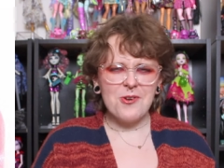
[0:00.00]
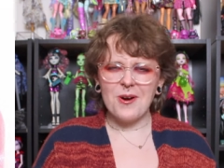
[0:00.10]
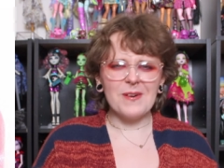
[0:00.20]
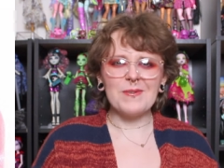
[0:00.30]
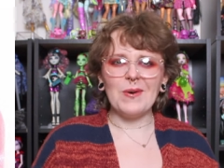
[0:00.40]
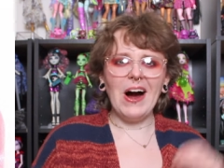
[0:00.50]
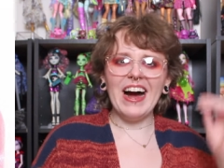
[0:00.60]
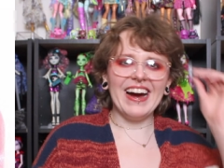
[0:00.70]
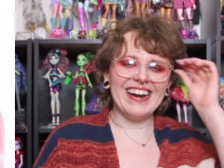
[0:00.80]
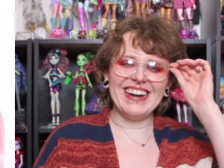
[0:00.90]
sure
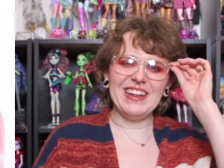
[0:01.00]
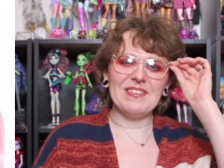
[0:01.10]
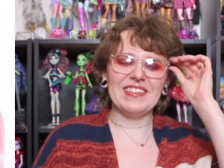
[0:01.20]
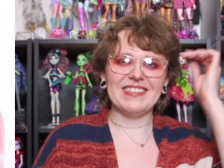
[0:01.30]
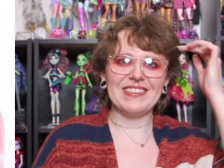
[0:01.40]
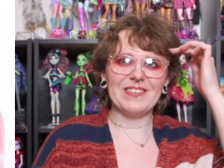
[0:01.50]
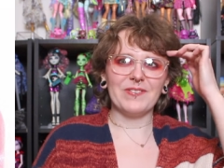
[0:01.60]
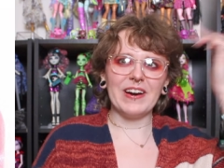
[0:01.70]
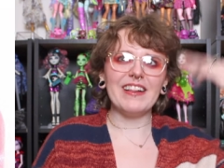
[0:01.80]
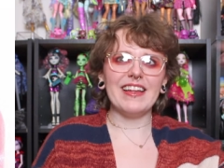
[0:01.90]
why. I didn't even
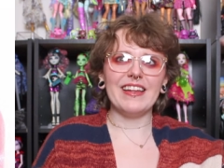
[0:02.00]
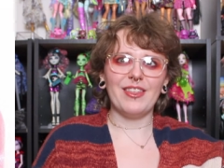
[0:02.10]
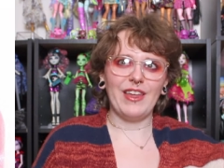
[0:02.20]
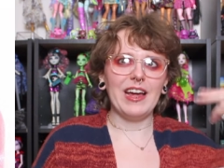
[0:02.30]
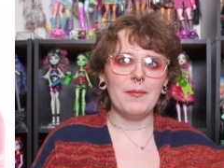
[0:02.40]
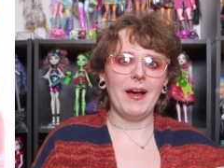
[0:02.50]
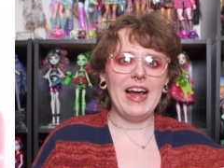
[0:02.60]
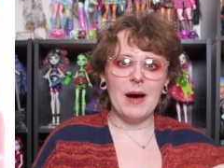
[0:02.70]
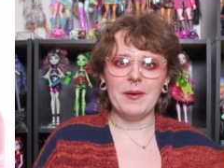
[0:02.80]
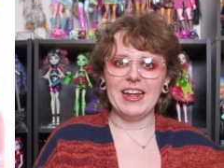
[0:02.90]
really think about
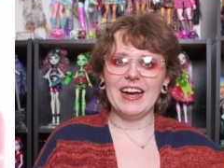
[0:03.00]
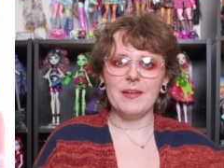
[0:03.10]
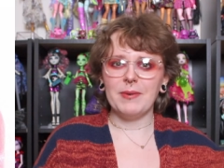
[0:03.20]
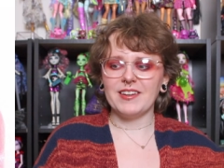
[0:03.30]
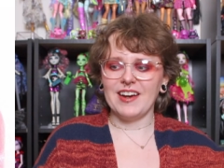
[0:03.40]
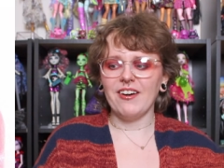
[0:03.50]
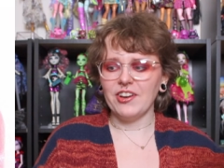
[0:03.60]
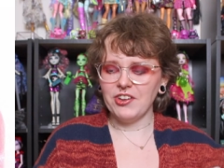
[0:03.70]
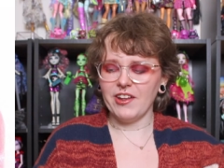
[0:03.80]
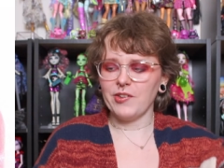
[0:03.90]
how many I had picked out
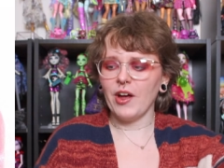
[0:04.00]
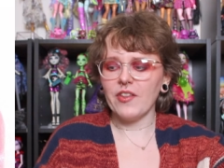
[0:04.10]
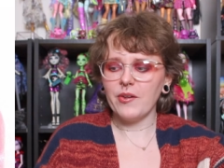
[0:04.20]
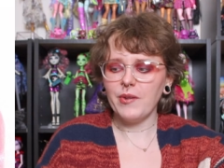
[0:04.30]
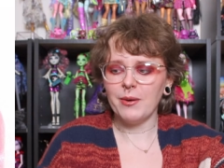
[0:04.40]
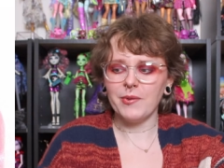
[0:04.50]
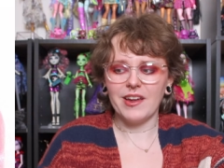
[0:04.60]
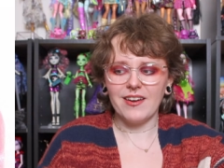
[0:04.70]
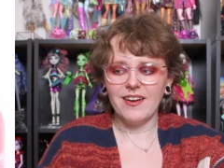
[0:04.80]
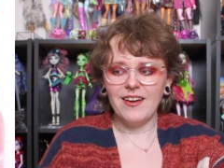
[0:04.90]
until I saw this, and I was
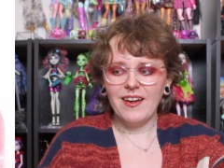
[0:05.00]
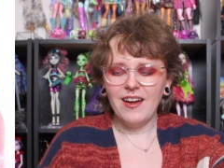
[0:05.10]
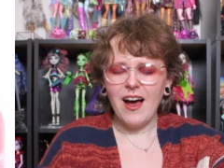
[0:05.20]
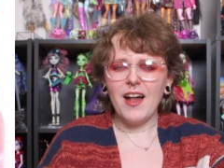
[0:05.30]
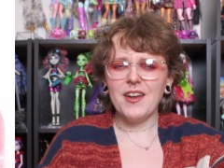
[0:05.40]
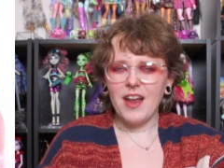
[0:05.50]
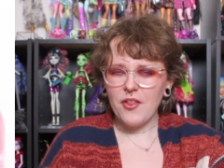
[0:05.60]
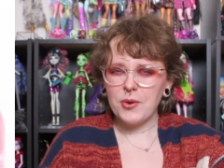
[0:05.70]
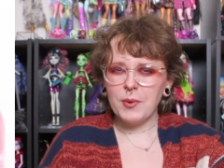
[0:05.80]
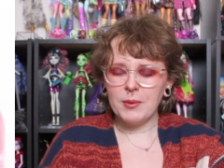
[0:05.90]
like,
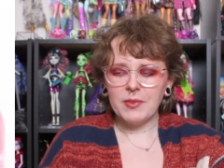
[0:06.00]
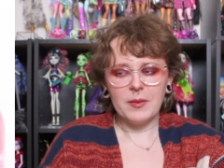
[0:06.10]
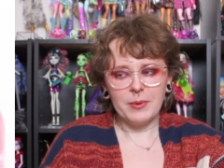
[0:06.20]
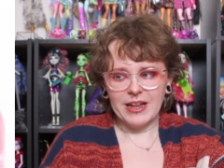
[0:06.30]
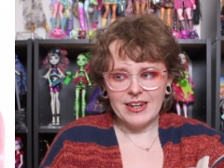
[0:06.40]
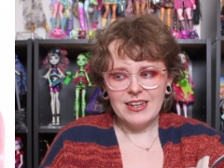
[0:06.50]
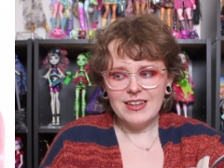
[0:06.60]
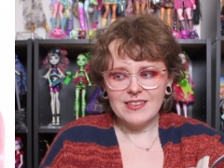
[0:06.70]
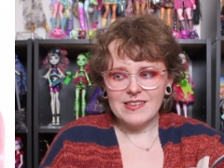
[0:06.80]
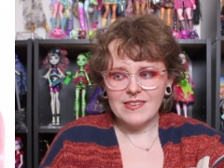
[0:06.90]
another one with the
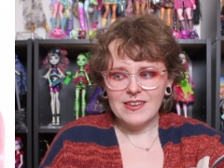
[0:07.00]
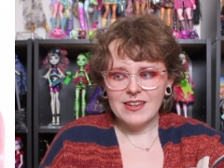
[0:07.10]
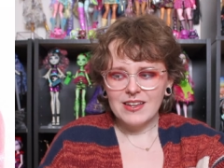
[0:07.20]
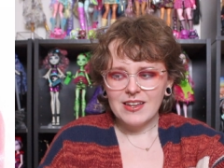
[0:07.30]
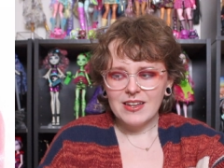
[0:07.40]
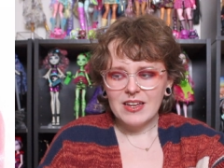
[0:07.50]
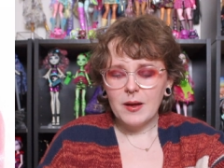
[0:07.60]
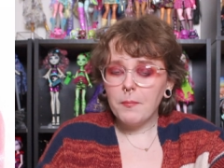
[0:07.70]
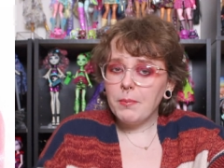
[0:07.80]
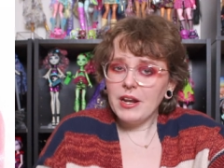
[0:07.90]
planets?
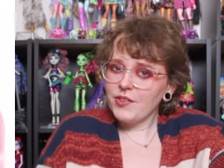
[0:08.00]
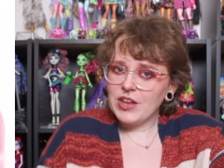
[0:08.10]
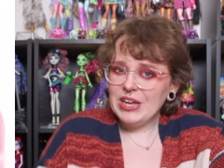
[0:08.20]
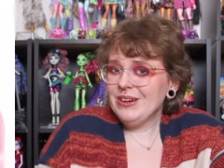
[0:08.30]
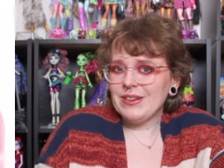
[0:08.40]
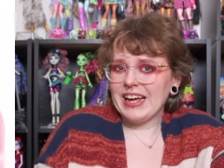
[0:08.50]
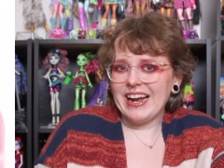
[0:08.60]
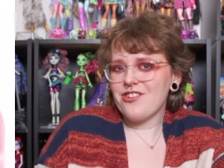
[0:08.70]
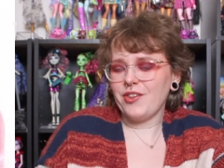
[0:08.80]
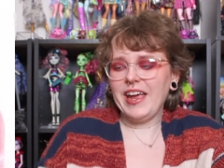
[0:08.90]
but it's cute. Like
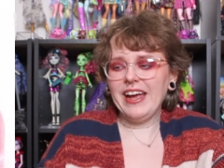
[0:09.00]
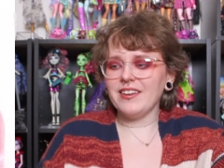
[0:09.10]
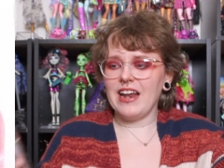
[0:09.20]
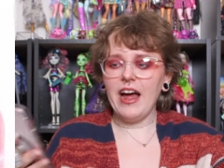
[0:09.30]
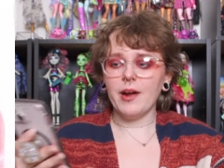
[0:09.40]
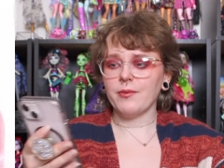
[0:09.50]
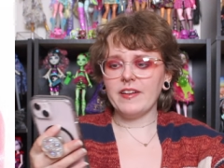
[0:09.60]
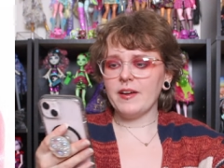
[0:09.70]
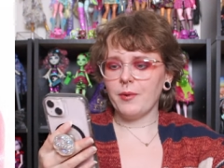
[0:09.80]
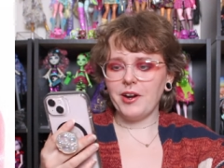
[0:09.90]
I just can't deny it
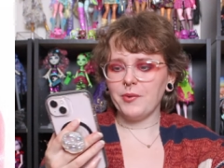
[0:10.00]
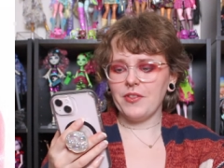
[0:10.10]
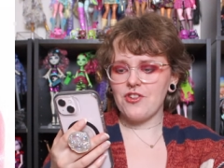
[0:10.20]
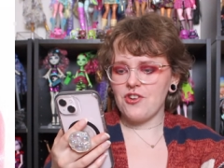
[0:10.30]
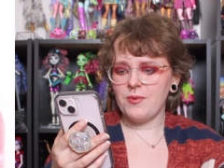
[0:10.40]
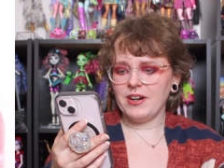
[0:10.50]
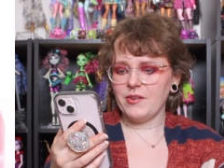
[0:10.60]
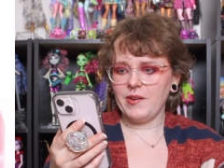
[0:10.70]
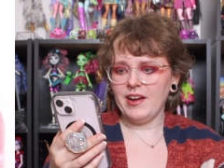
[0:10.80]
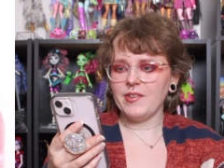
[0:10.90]
really works with the G1
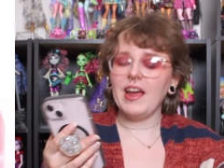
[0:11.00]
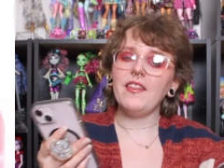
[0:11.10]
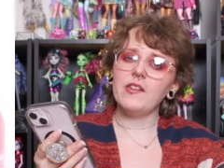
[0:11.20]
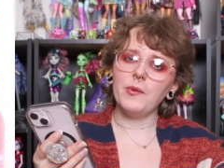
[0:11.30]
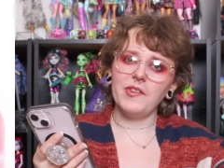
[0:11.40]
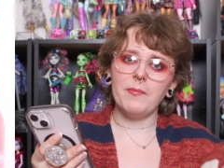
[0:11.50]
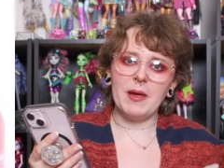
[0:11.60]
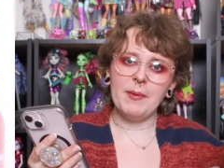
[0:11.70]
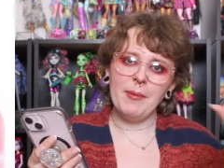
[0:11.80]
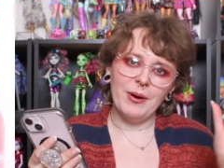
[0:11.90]
designs. And this one's a
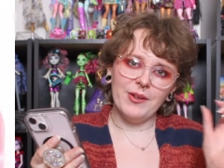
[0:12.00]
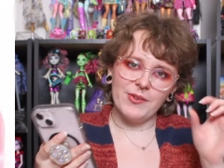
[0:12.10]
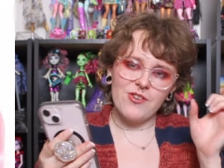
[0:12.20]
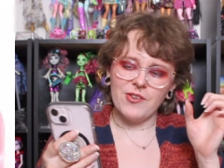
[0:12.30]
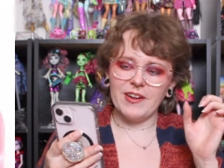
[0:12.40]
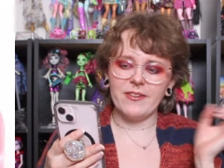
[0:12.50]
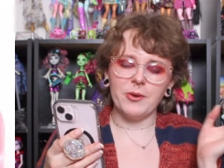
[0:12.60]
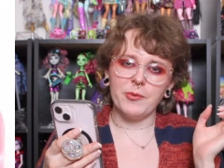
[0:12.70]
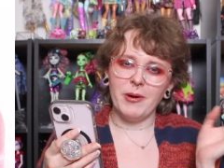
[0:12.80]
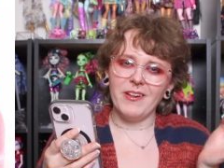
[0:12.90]
baby pony, so she's like a
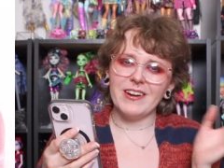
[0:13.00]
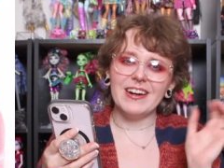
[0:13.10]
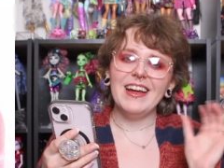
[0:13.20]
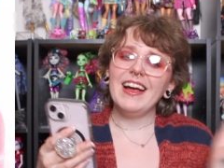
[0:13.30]
little smaller